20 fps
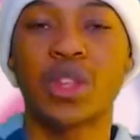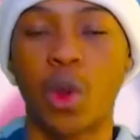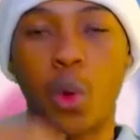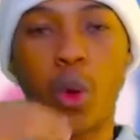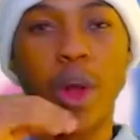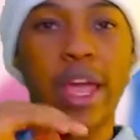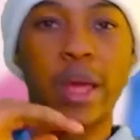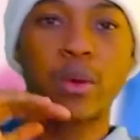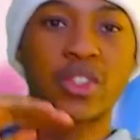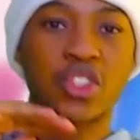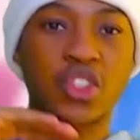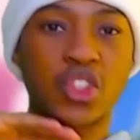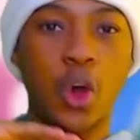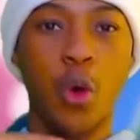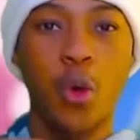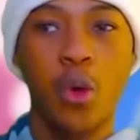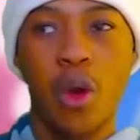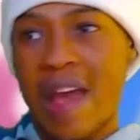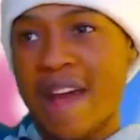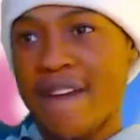the way it was
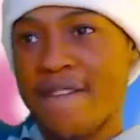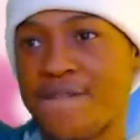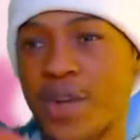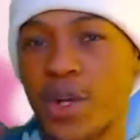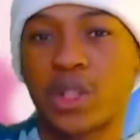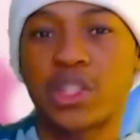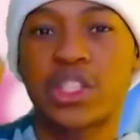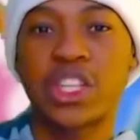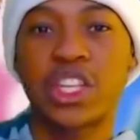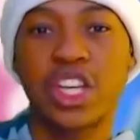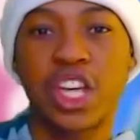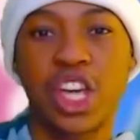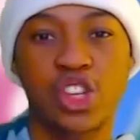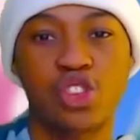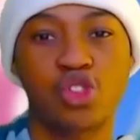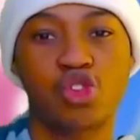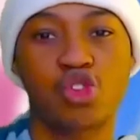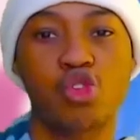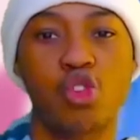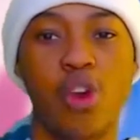so filtered
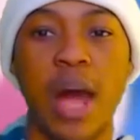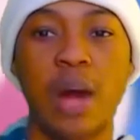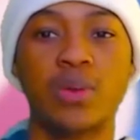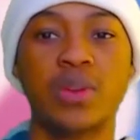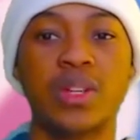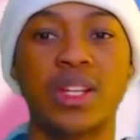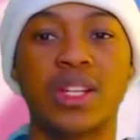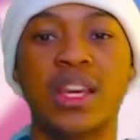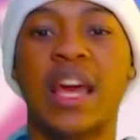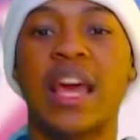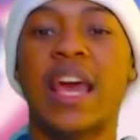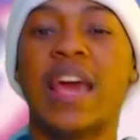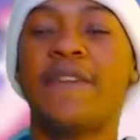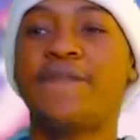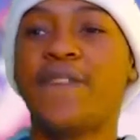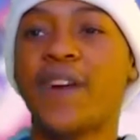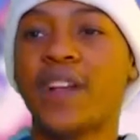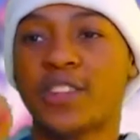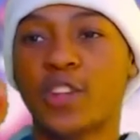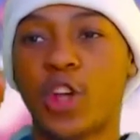and drowned. It
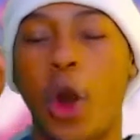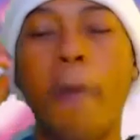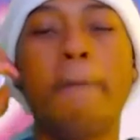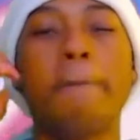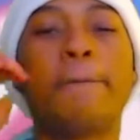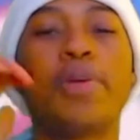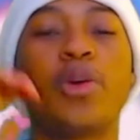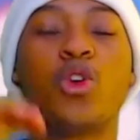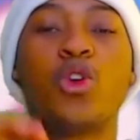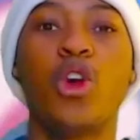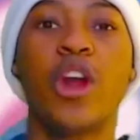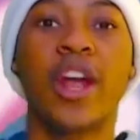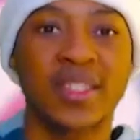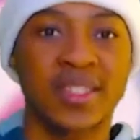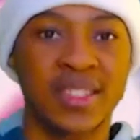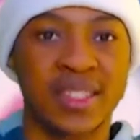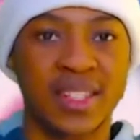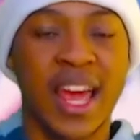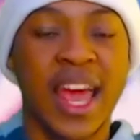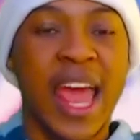felt
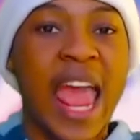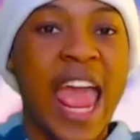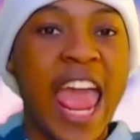compressed.